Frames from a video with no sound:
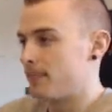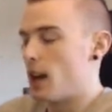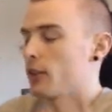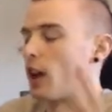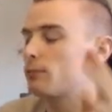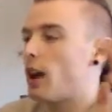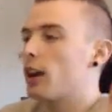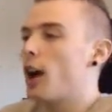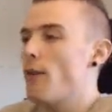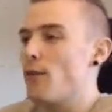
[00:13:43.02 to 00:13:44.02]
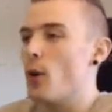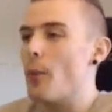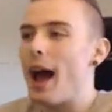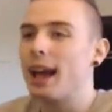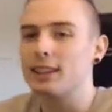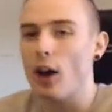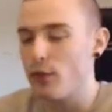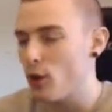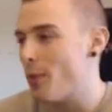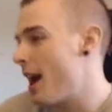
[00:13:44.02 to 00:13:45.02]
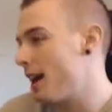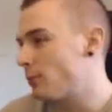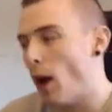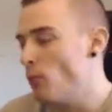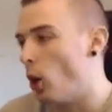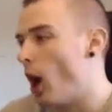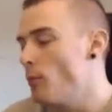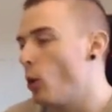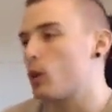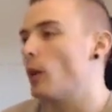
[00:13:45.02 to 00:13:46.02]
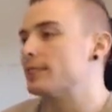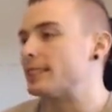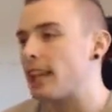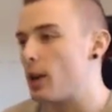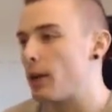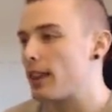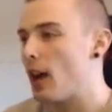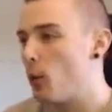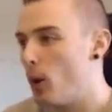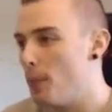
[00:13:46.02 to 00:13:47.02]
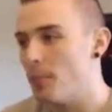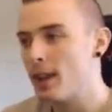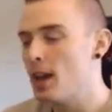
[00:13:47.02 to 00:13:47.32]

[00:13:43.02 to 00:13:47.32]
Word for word: I, I, I, feel bad. I feel bad. I'm not. I'm not going to celebrate that one.